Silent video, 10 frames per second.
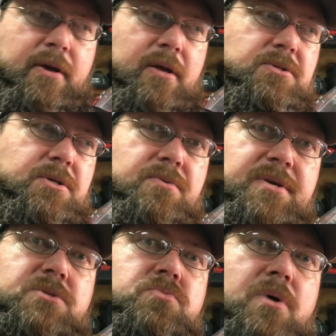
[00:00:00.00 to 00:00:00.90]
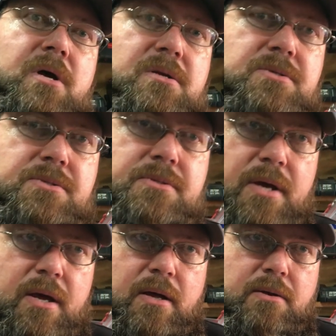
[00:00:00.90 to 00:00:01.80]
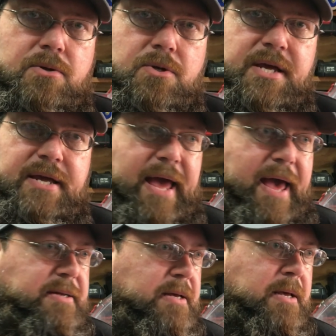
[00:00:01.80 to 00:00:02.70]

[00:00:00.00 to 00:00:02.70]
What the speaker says: And so this was looking at